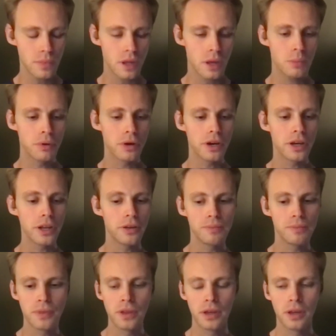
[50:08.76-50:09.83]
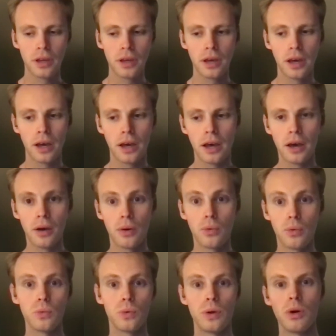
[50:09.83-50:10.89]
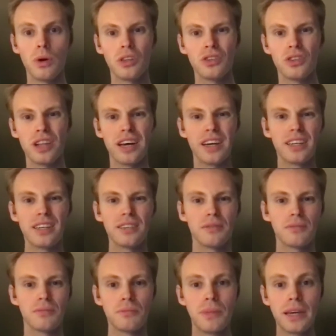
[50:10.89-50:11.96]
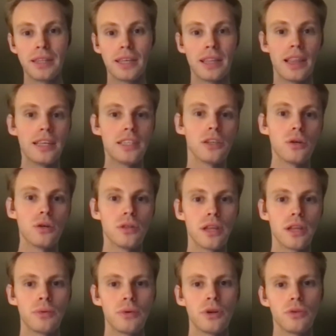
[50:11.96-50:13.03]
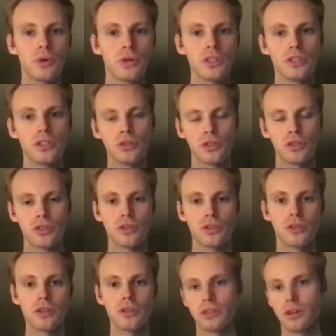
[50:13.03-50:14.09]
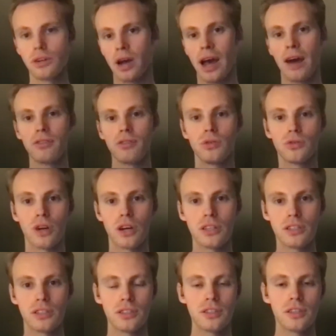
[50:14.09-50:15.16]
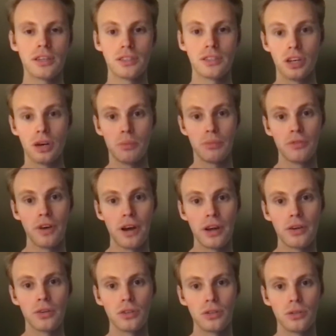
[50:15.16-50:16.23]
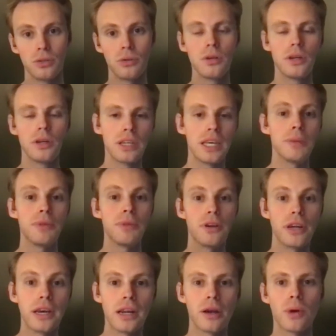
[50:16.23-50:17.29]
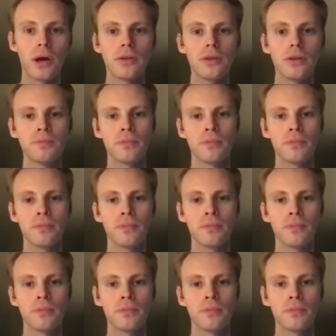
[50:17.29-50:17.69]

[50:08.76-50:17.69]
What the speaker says: But we want to like make that less so. Like we don't want the users to have to trust some provider to keep their data around.